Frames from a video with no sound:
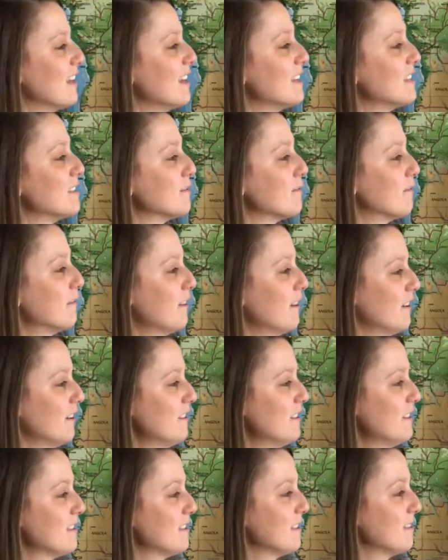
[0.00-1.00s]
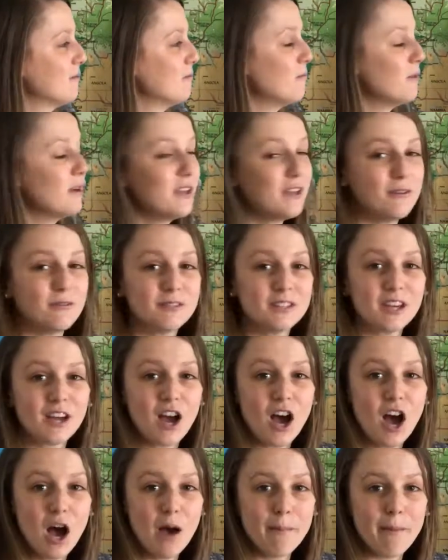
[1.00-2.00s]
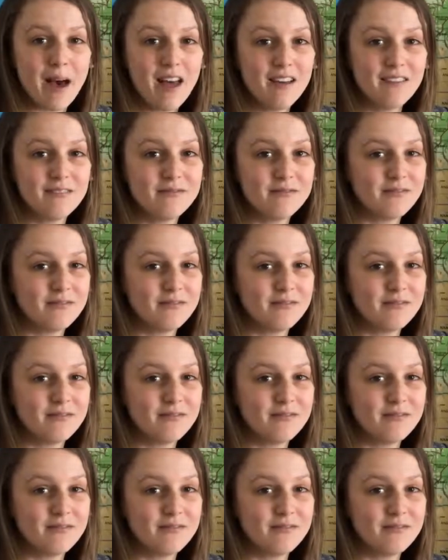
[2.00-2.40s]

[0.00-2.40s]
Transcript: is first, we use a comma.